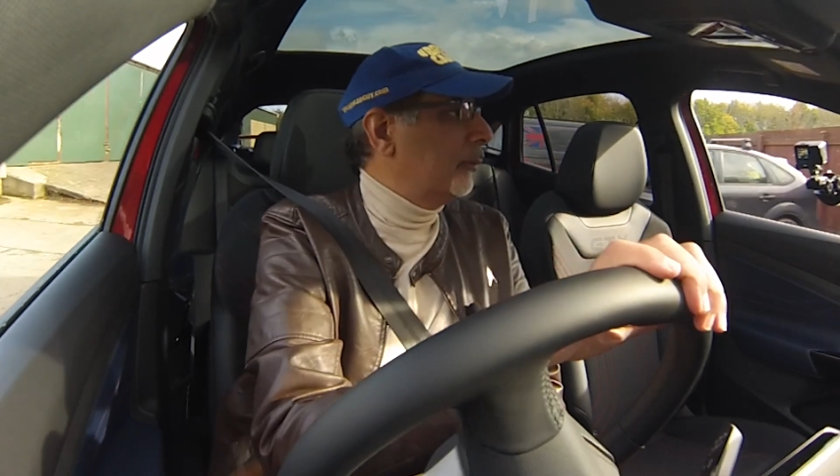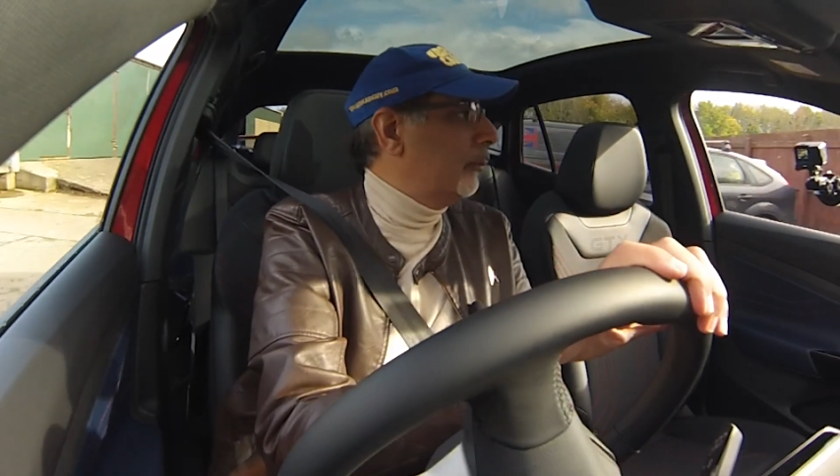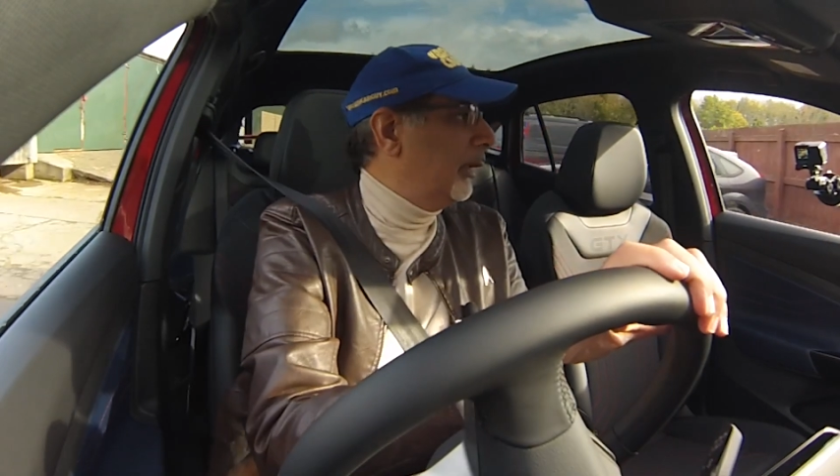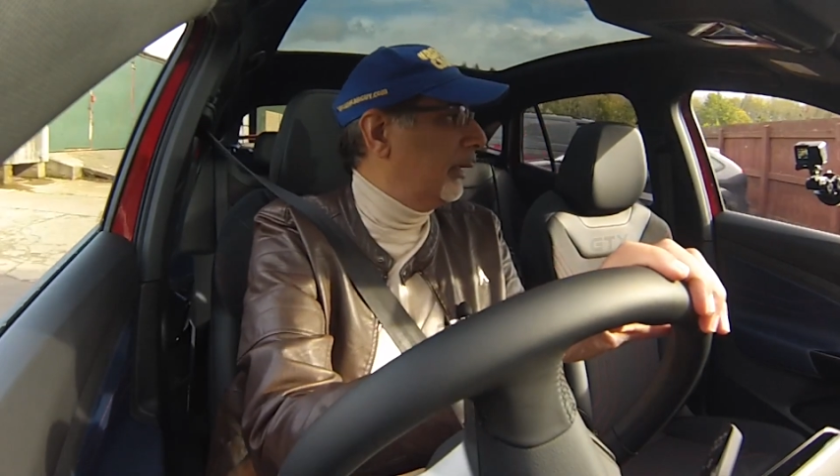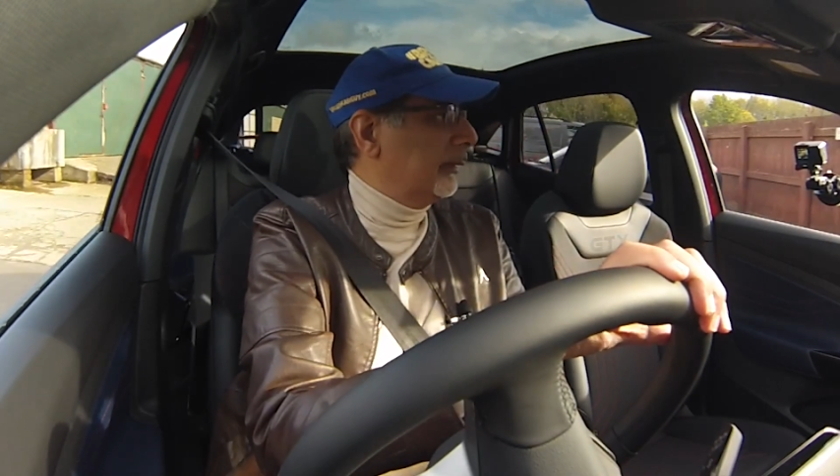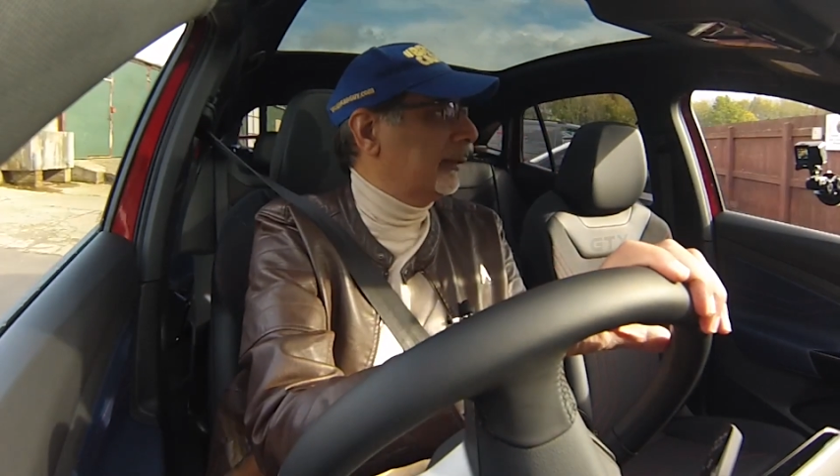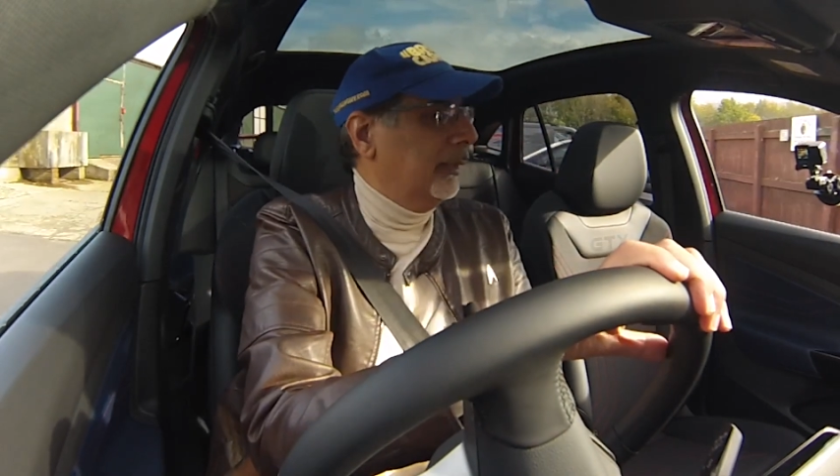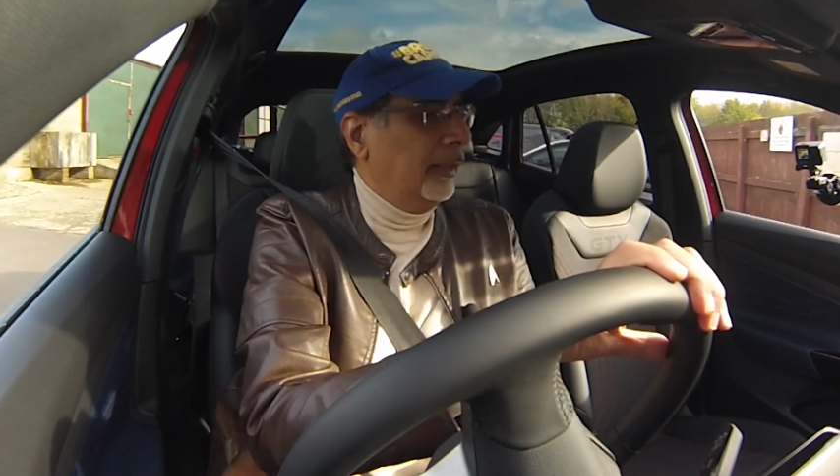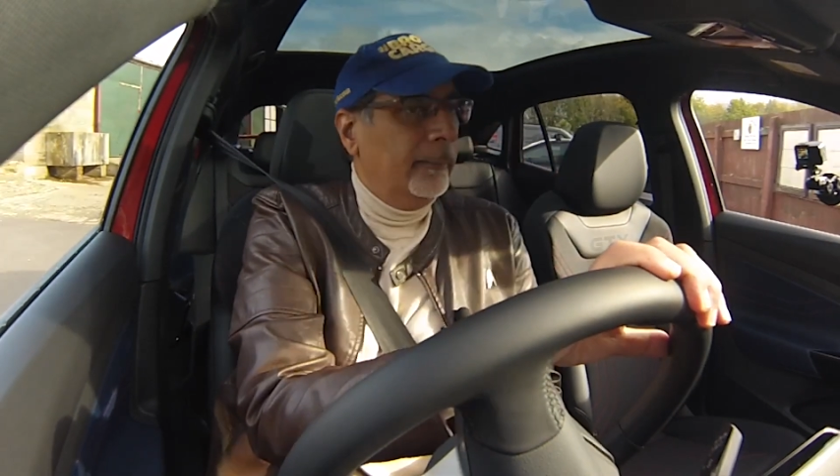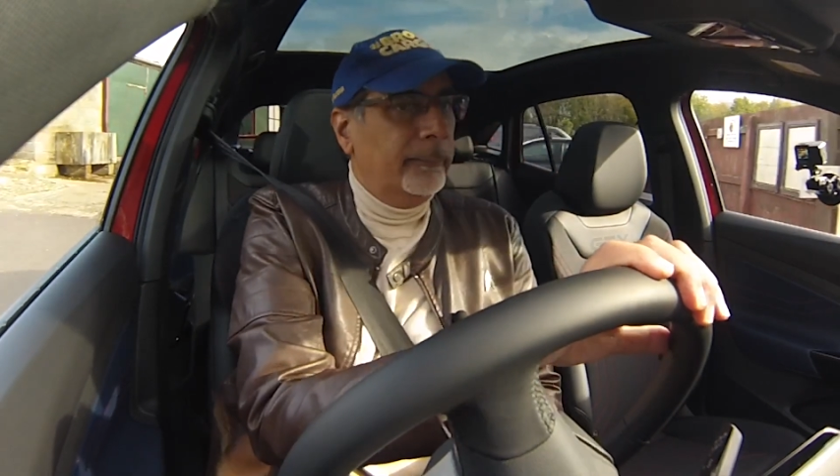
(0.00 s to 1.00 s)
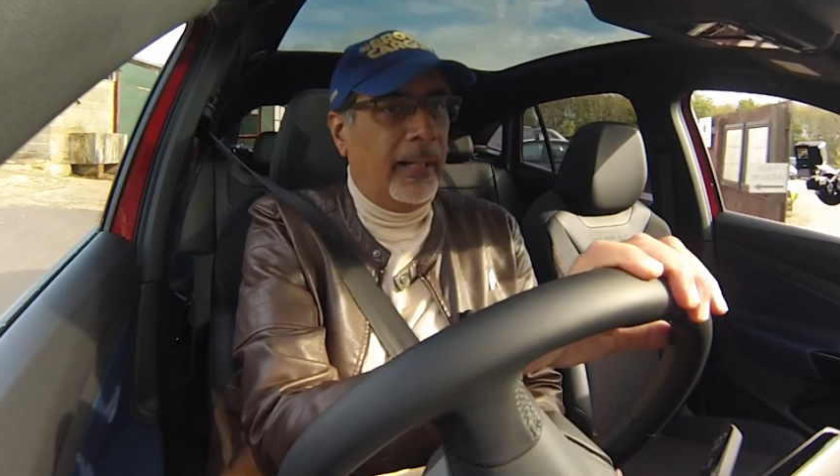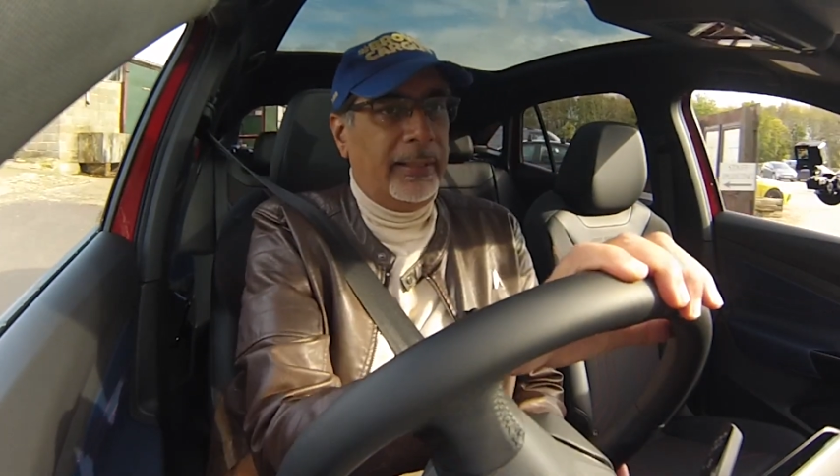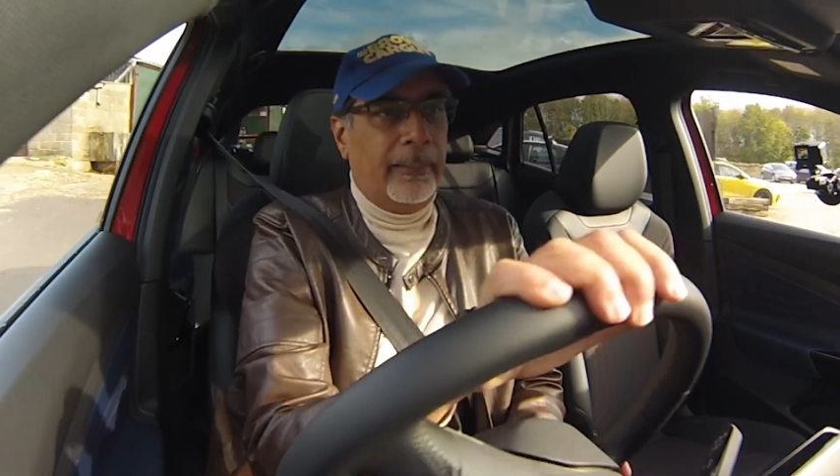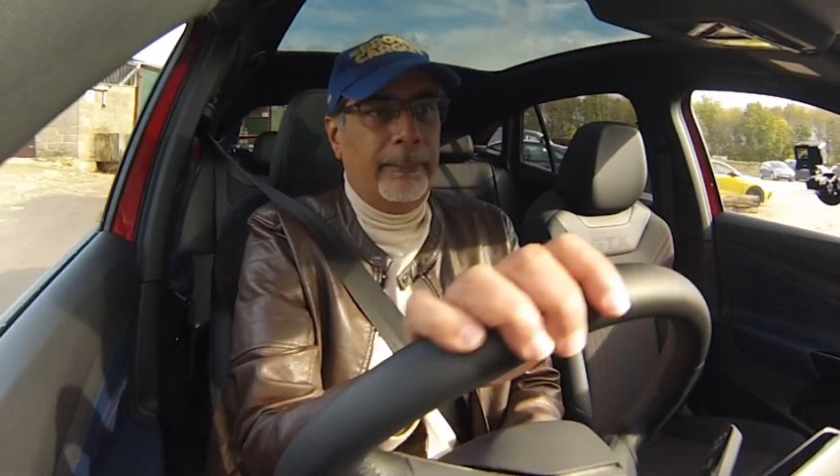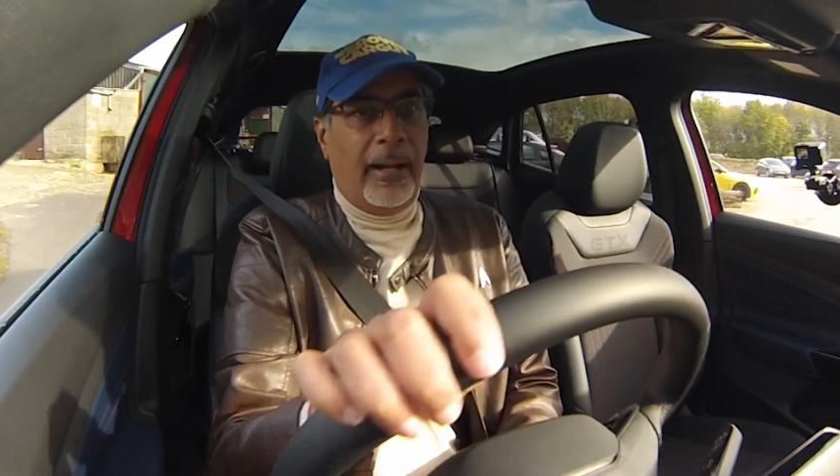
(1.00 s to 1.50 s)
world by
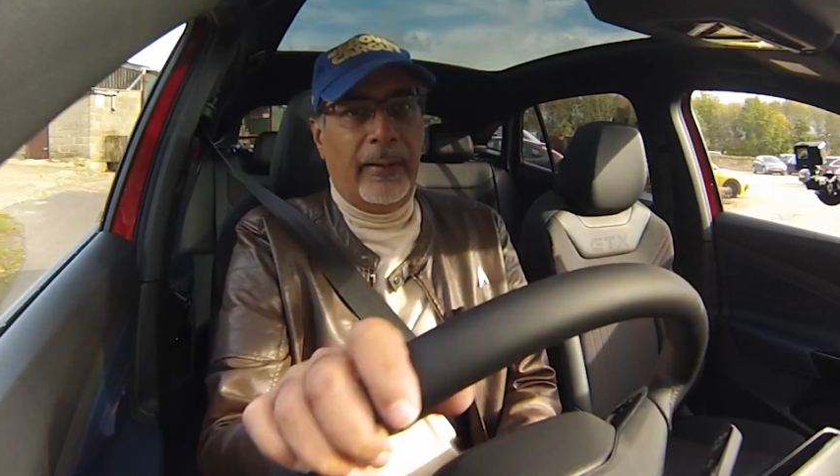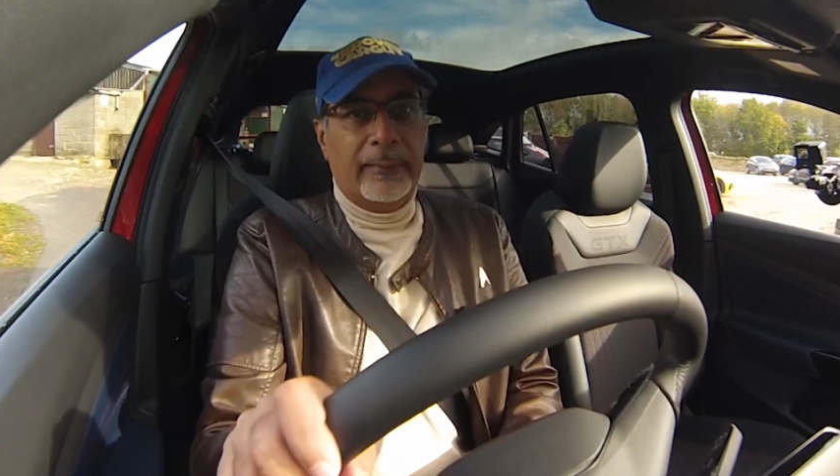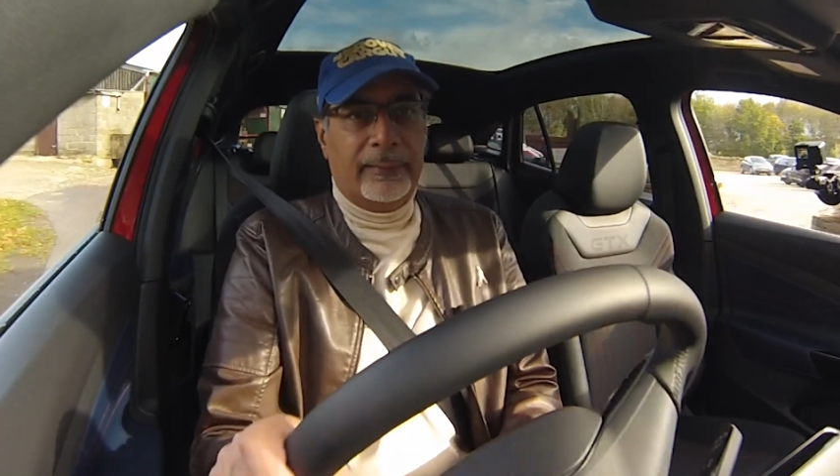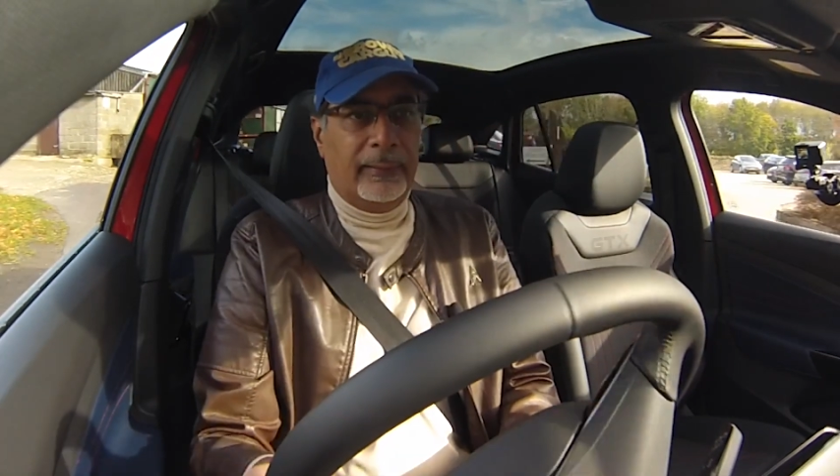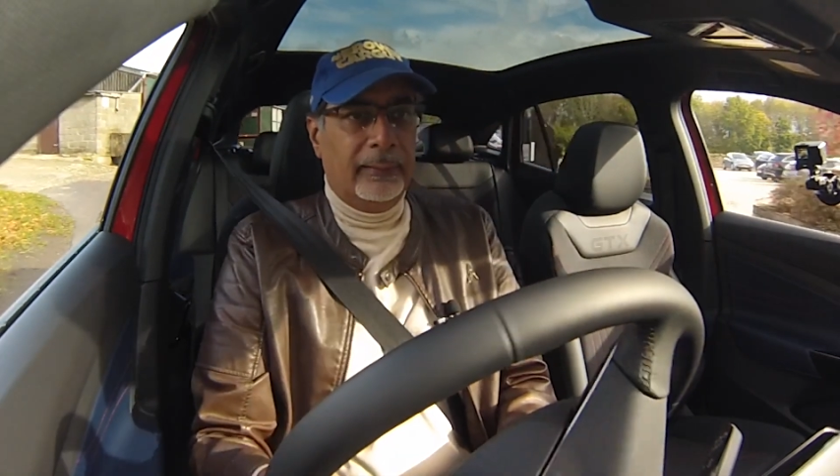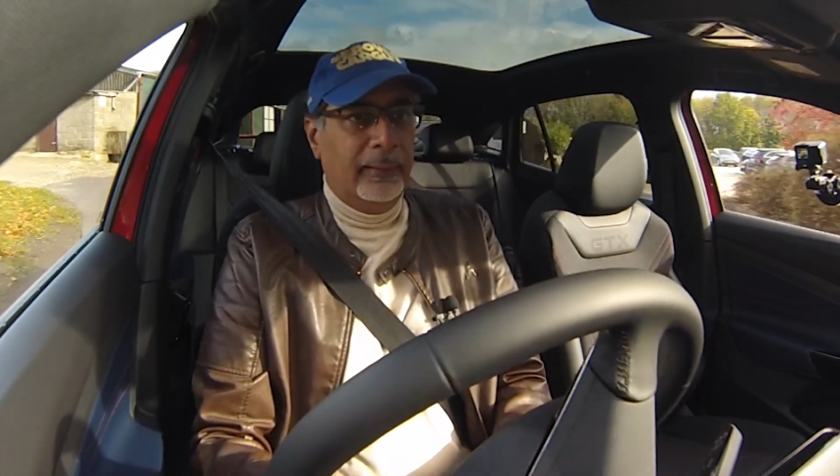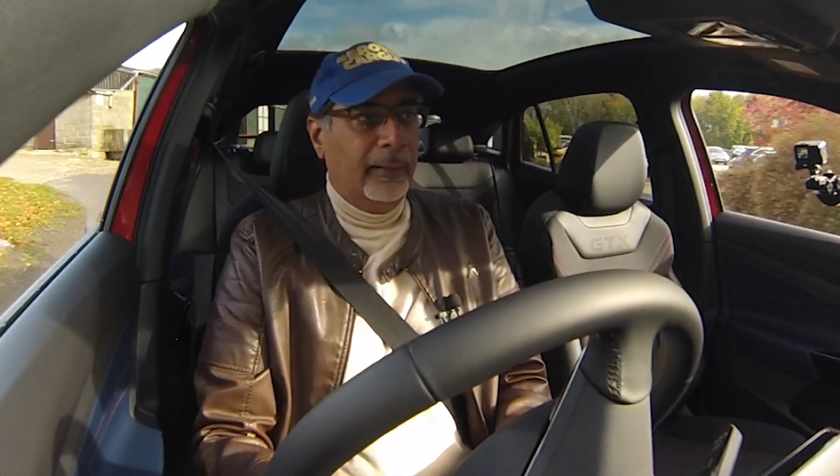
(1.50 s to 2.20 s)
comparison.